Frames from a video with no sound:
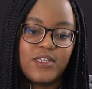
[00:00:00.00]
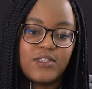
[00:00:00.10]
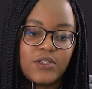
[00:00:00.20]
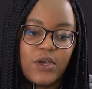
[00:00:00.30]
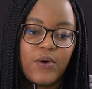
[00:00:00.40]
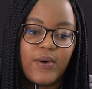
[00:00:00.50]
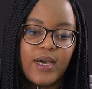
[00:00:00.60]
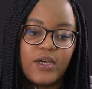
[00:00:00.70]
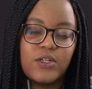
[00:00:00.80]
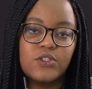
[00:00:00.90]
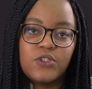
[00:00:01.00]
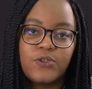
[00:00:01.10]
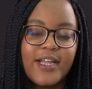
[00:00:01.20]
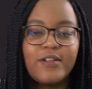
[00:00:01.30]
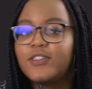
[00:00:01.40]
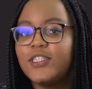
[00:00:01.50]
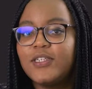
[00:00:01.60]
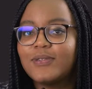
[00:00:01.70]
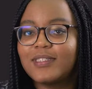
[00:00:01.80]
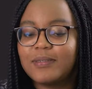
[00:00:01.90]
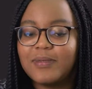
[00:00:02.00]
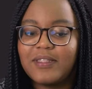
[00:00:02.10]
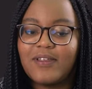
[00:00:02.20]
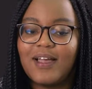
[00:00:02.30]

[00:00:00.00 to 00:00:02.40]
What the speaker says: so try not to use this method